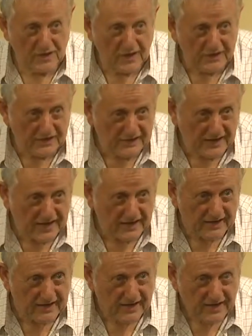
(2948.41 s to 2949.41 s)
Do you
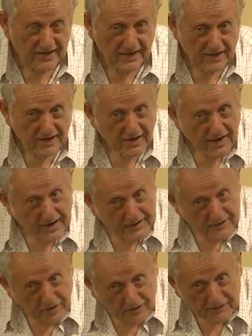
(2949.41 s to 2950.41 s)
understand? And
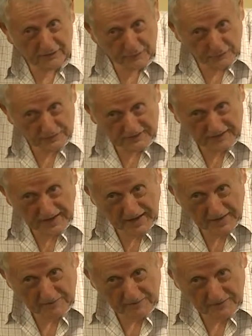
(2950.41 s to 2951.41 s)
he doesn't look the
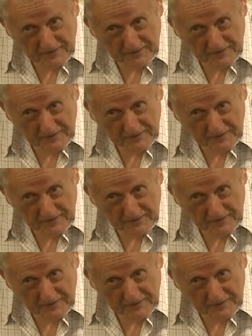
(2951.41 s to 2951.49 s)
same,